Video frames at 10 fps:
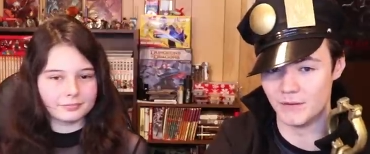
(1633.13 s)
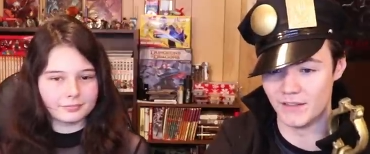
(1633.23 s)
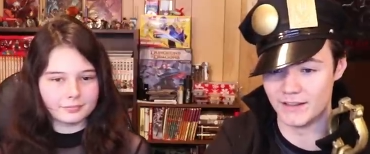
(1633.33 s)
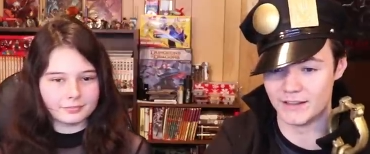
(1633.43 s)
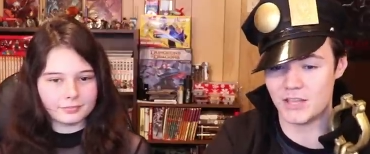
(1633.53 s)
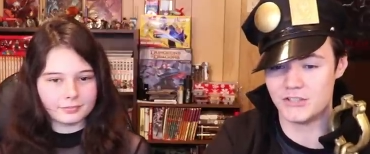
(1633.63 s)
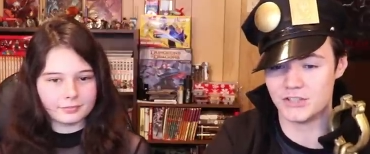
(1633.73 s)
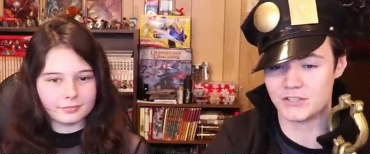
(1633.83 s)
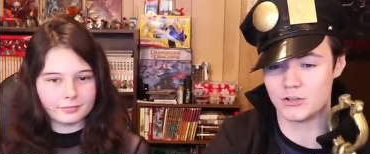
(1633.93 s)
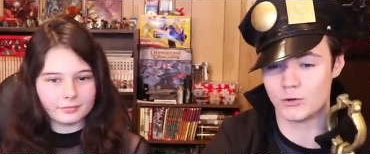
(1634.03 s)
Speaker 1: but like it's
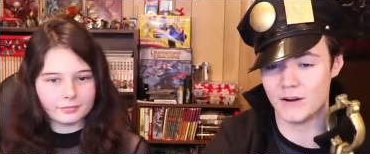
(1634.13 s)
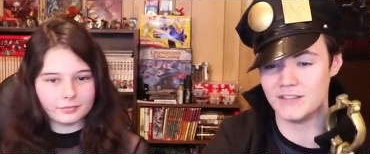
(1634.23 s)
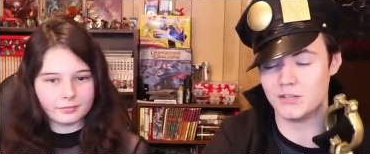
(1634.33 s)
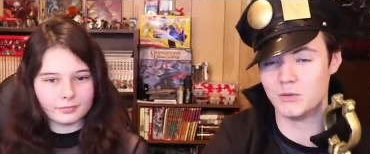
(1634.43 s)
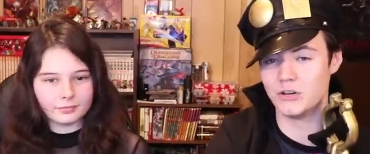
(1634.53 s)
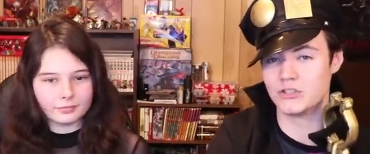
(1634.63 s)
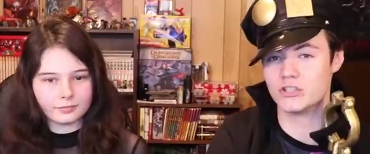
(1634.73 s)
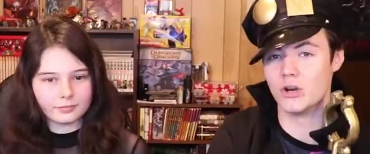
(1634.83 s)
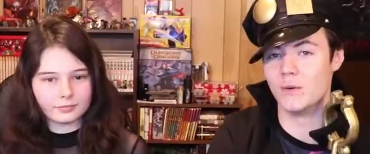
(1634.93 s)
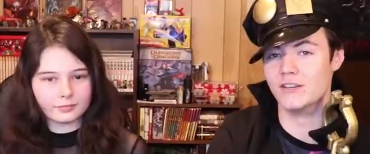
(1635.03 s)
just crazy when you're
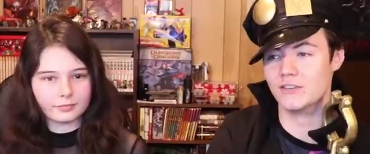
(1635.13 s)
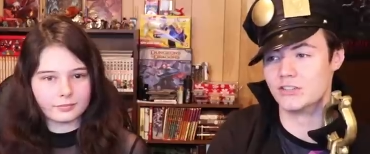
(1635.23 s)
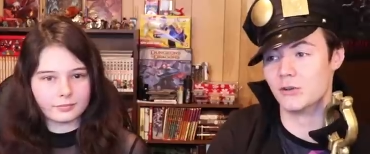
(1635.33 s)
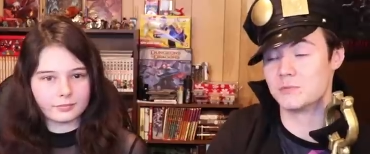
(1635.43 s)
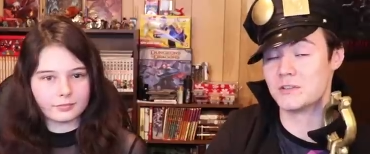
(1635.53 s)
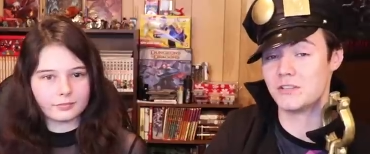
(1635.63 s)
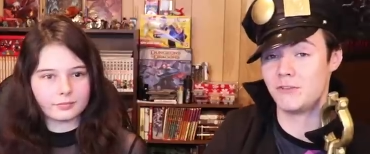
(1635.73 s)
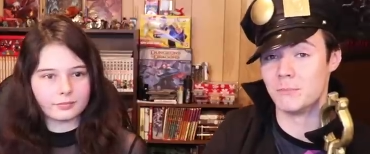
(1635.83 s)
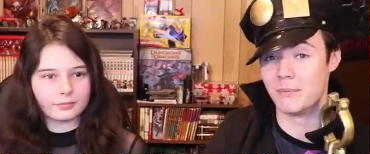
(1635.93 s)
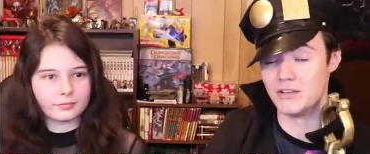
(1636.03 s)
so into the show especially
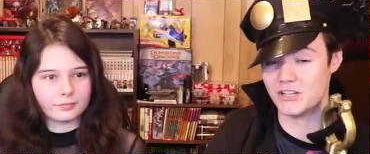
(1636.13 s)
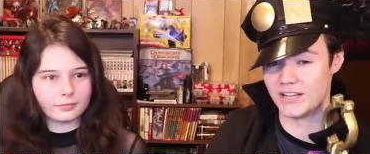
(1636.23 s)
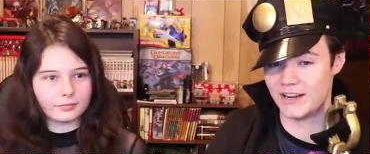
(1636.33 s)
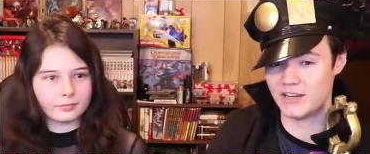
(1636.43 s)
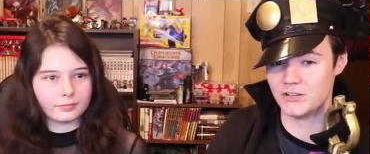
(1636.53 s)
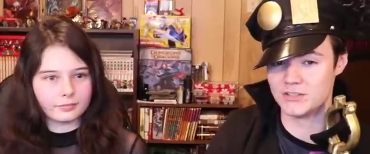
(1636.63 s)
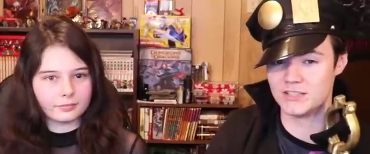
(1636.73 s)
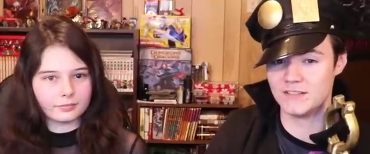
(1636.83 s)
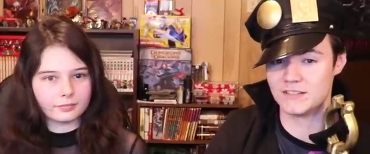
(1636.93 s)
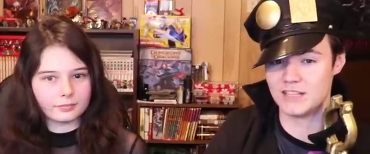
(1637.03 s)
if you're binging it and you're just
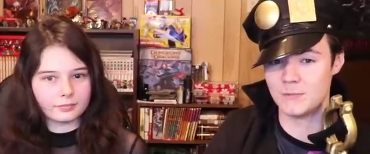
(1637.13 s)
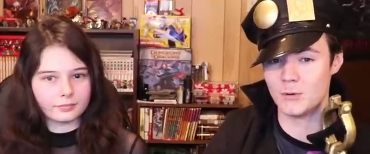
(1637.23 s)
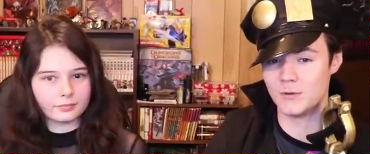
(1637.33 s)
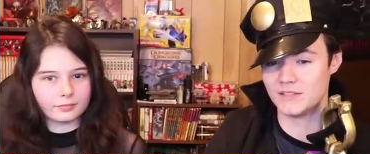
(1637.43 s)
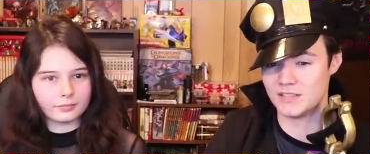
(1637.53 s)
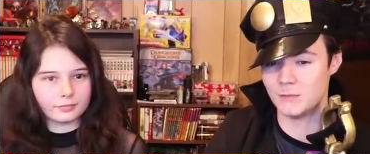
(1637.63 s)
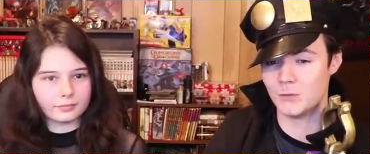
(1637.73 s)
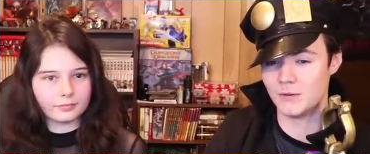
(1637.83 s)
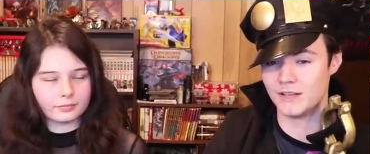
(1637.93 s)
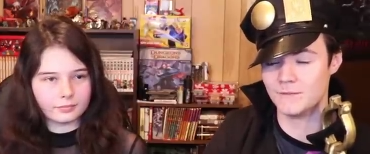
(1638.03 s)
seeing the same opening same
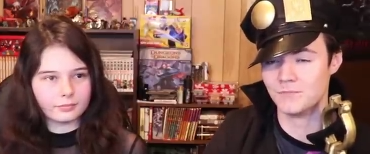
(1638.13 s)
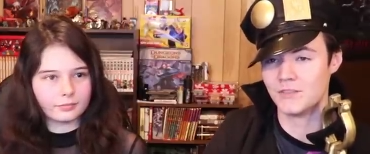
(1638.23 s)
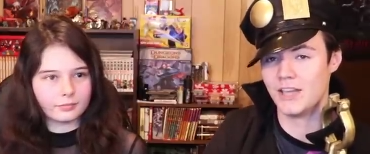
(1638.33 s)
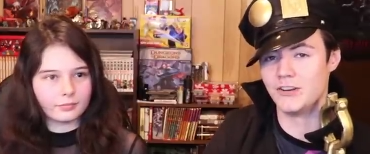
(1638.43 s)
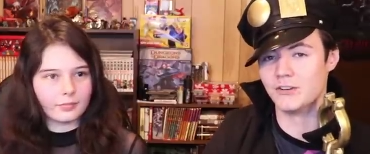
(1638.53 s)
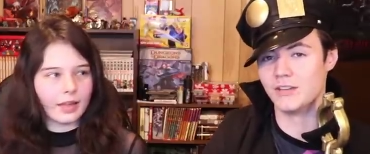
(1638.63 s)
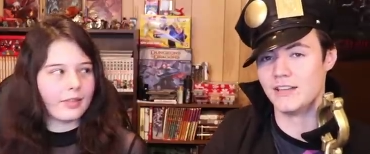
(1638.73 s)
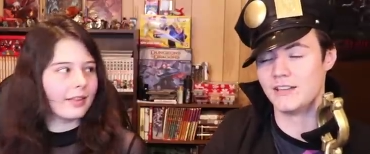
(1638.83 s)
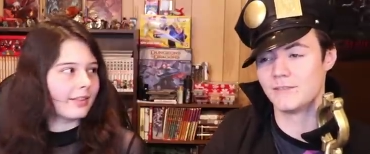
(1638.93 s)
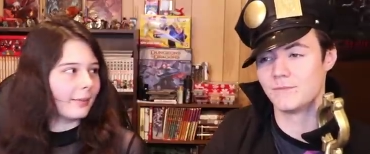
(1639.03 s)
opening and you're
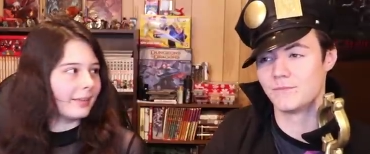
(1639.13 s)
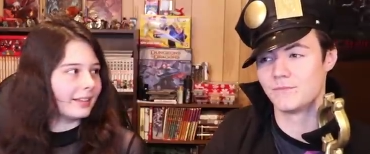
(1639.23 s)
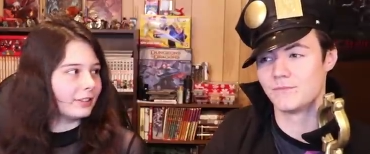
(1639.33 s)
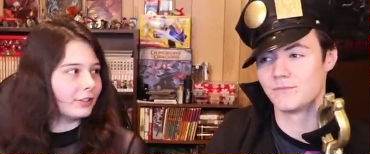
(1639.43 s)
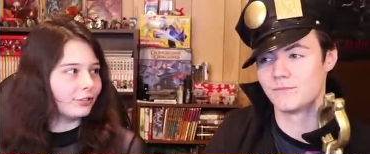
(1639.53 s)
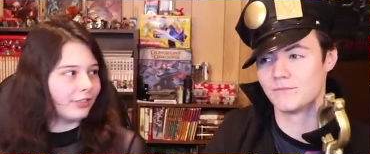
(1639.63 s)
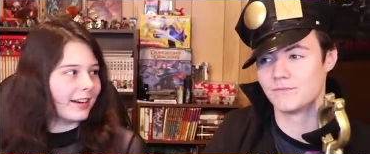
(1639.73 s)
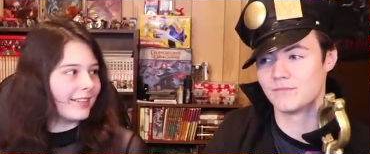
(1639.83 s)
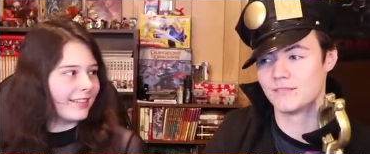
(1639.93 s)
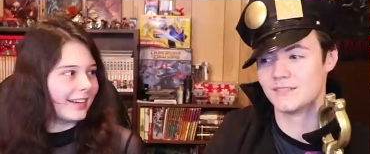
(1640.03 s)
like and then
Speaker 2: something
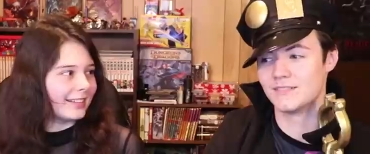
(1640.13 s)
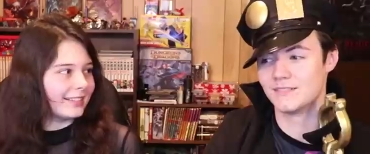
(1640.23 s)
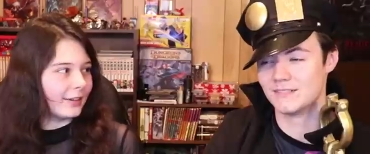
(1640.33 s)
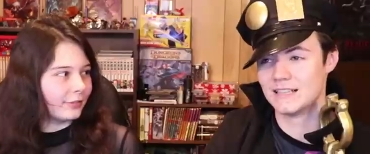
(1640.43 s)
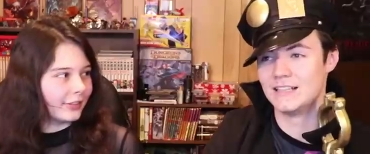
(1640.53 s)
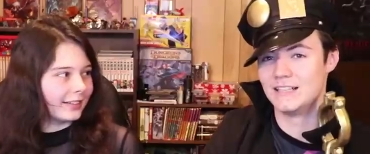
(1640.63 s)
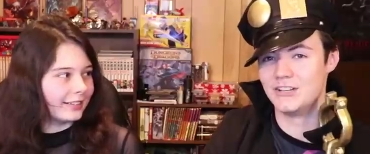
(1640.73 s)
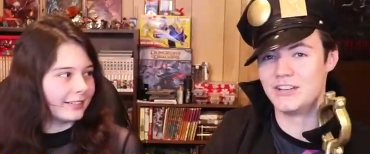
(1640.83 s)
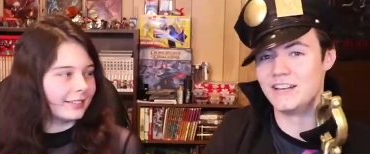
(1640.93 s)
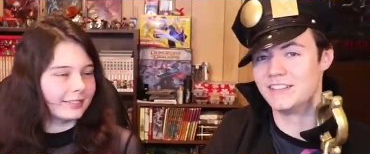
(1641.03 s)
crazy and different
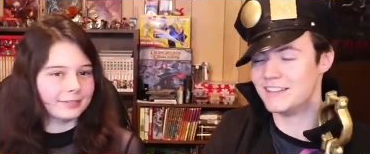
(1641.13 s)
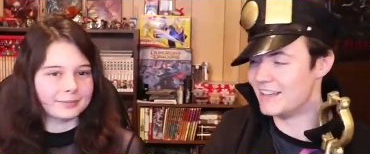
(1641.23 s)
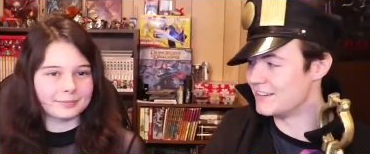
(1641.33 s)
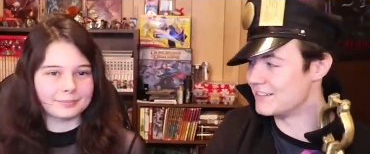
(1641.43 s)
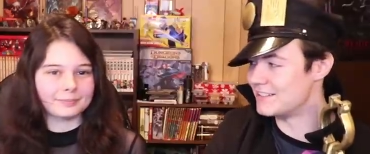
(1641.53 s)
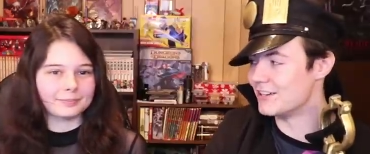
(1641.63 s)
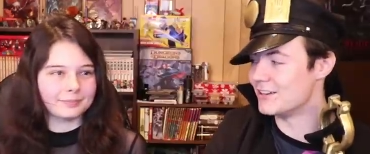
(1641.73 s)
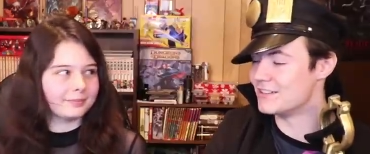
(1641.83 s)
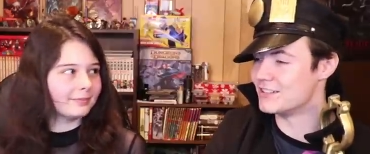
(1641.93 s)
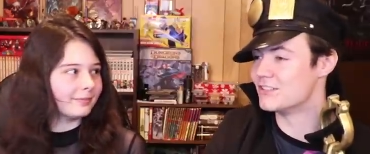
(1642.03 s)
you're
Speaker 1: getting to the end of the
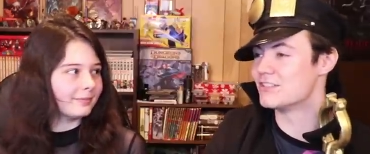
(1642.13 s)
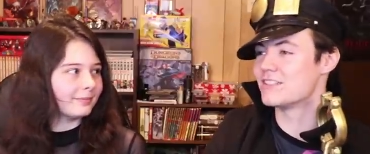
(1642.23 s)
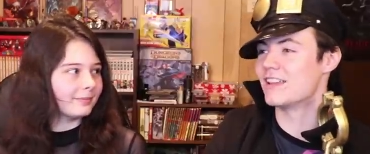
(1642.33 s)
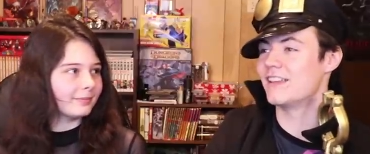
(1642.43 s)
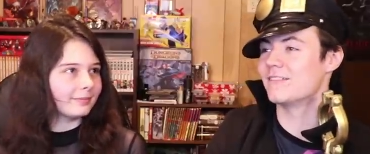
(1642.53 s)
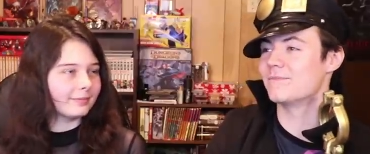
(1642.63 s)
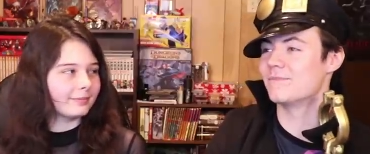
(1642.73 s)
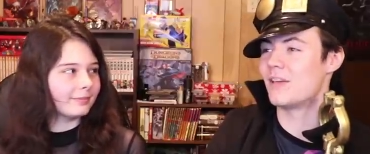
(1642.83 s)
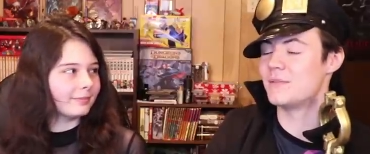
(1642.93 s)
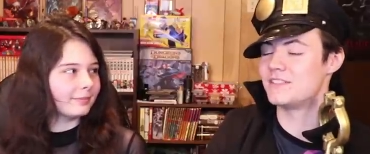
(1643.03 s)
series and you're just like
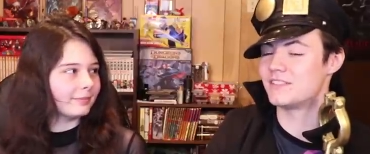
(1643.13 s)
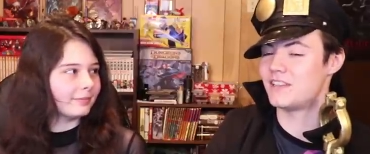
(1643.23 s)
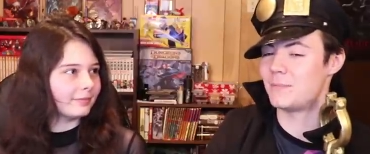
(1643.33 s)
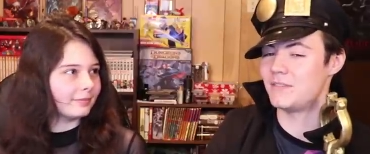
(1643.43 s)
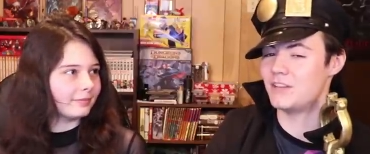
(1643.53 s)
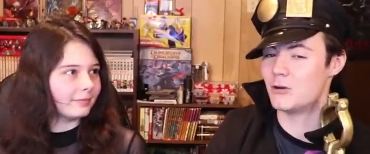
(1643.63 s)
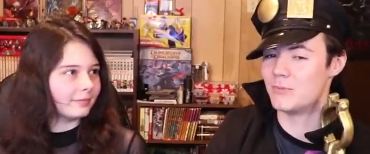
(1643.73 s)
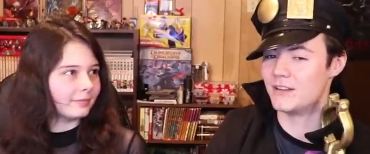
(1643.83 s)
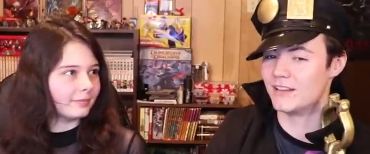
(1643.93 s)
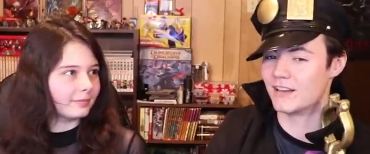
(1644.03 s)
I've been skipping the
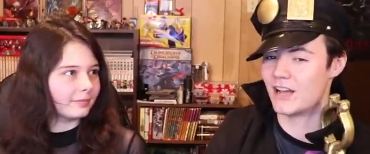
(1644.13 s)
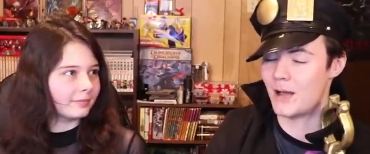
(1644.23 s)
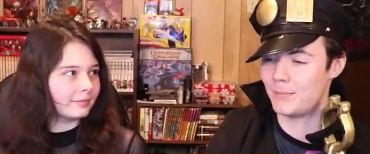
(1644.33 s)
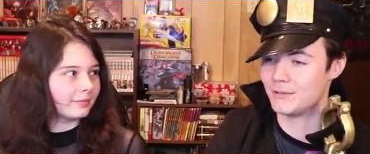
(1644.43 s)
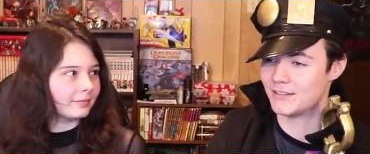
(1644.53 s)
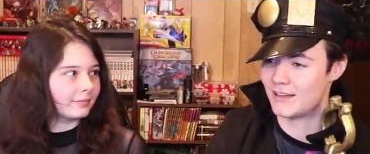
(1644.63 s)
opening a couple